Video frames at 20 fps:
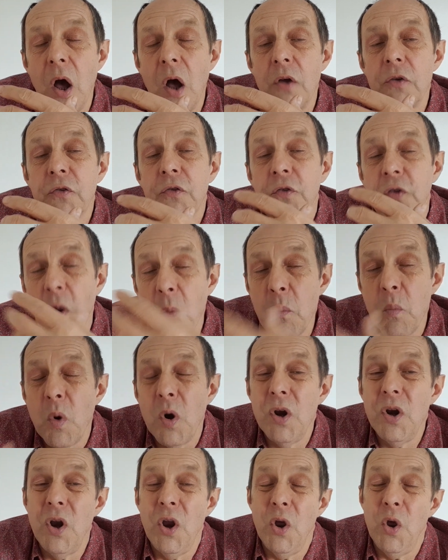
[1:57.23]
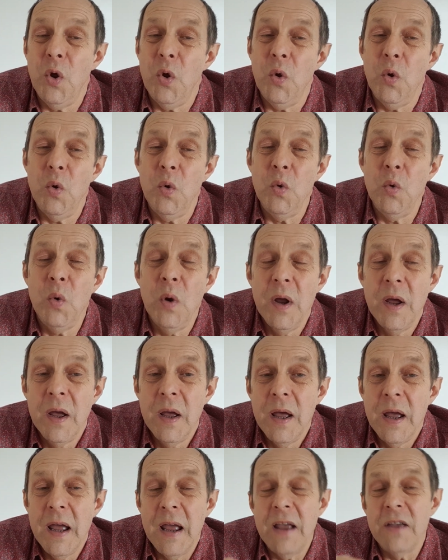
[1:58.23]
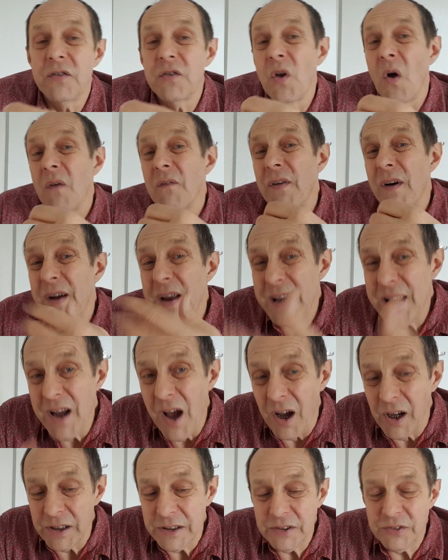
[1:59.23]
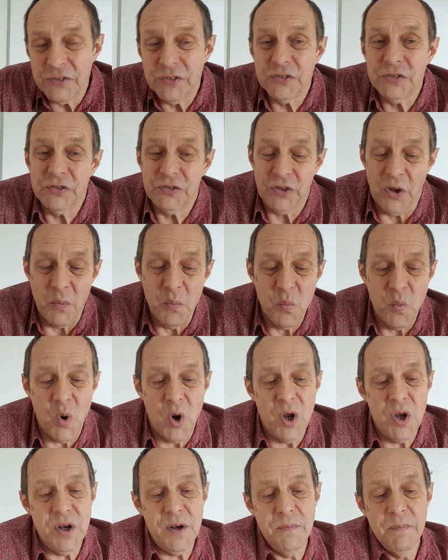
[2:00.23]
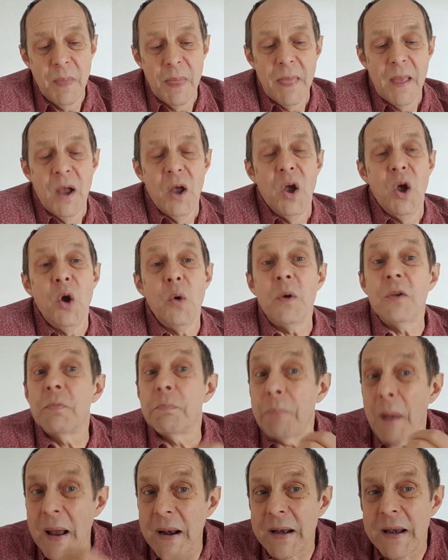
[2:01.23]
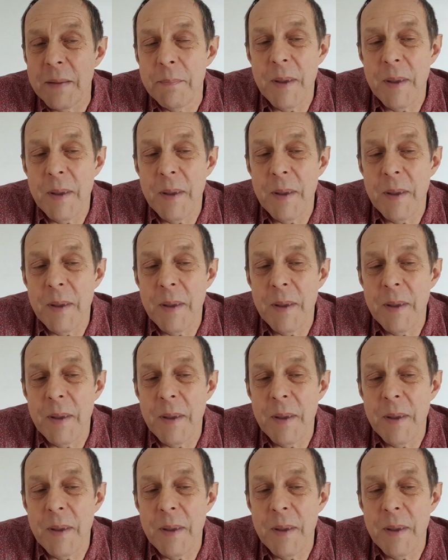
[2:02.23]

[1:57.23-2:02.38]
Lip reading: someone who is not very nice, someone who is badly